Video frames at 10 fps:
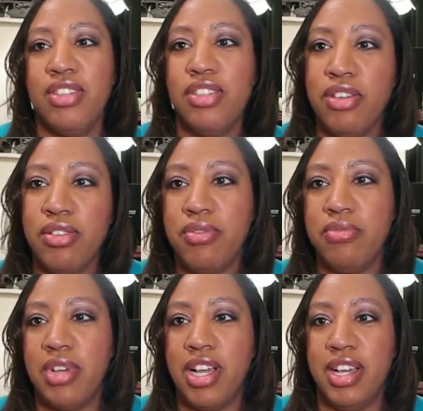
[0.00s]

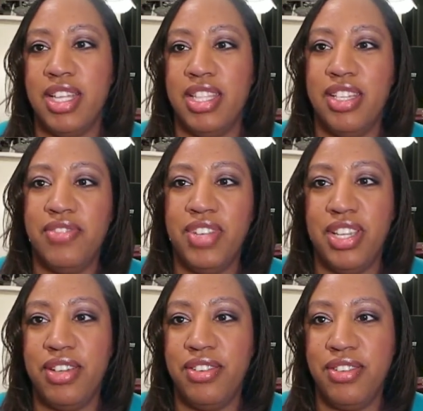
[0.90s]
So this
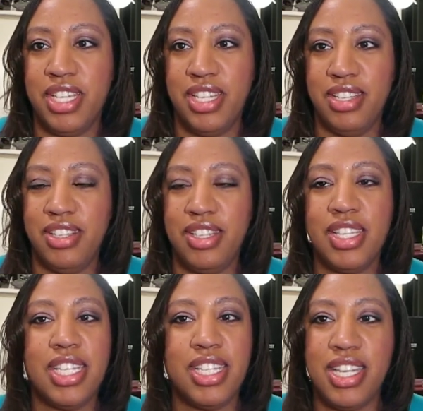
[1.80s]
video is just
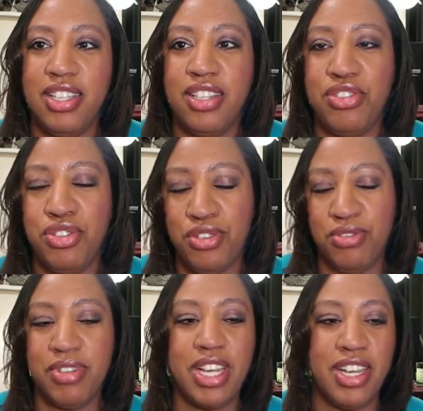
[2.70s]
intended
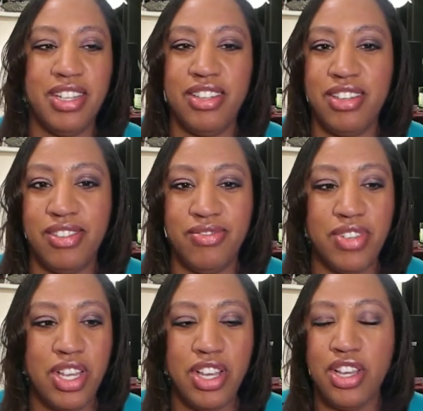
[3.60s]
to kind of
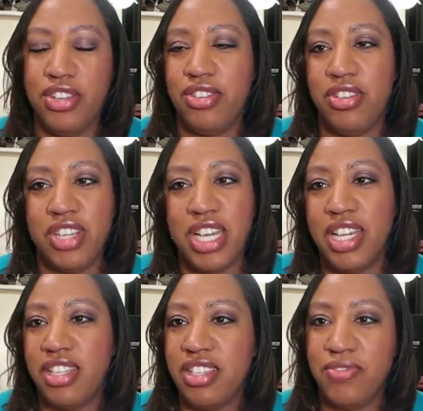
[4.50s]
show you
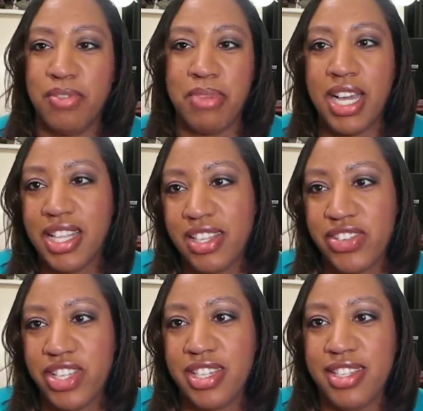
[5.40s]
guys different
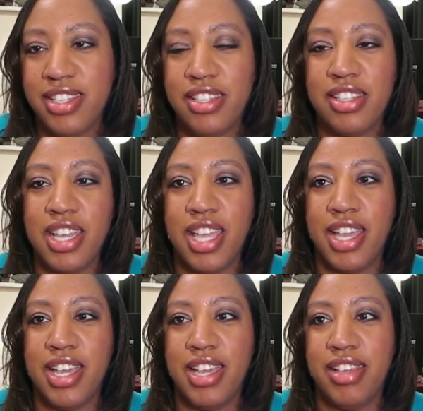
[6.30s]
polishes
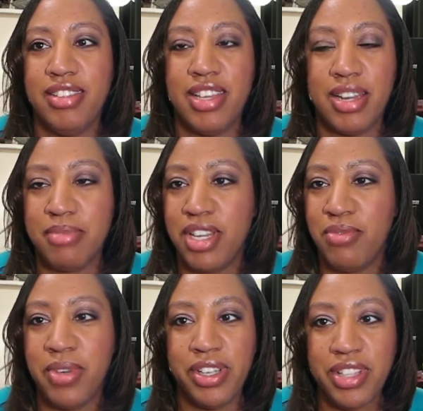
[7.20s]
and that I'm going to
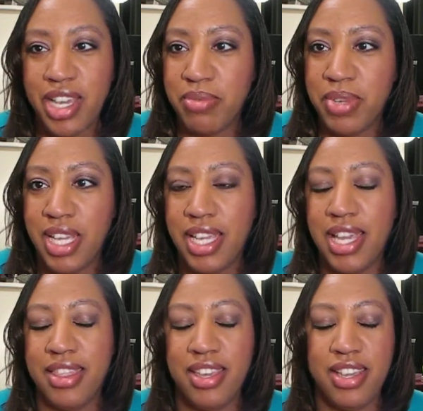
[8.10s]
wear that week,
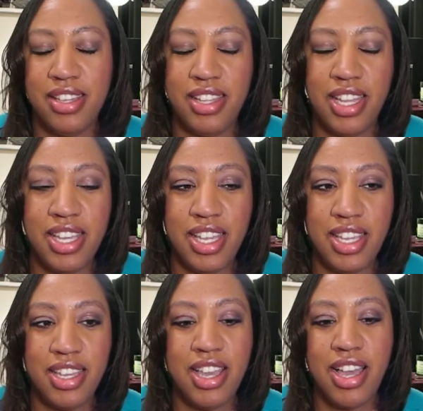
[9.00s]
and then
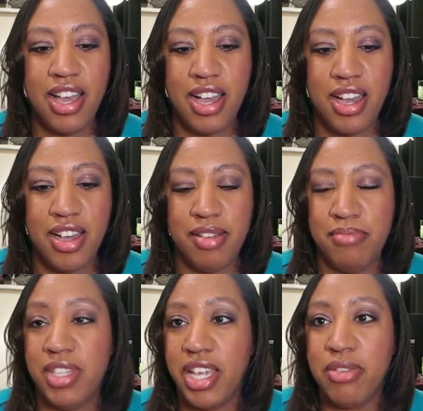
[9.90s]
any
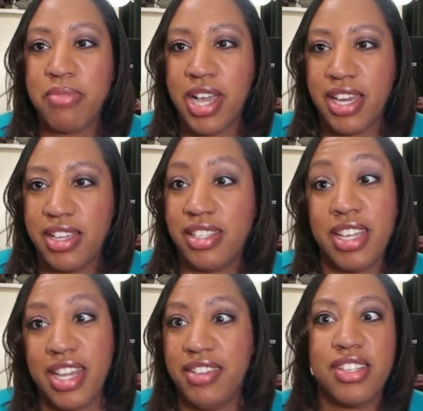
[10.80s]
nail products that
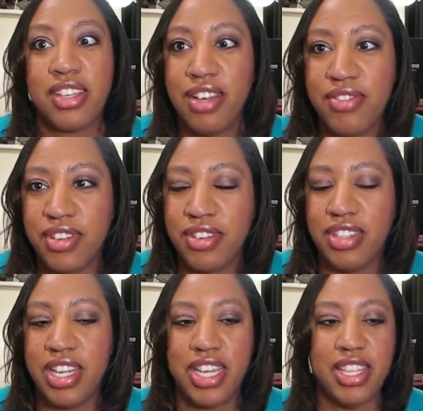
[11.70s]
I discover
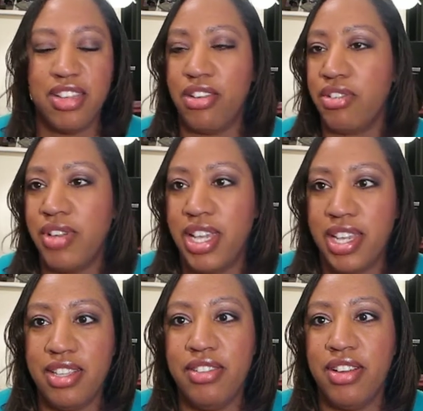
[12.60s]
that I think are
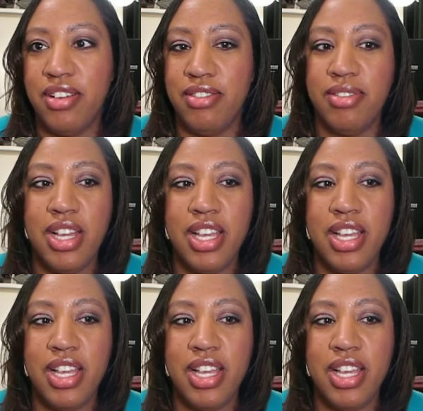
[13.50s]
great, you know,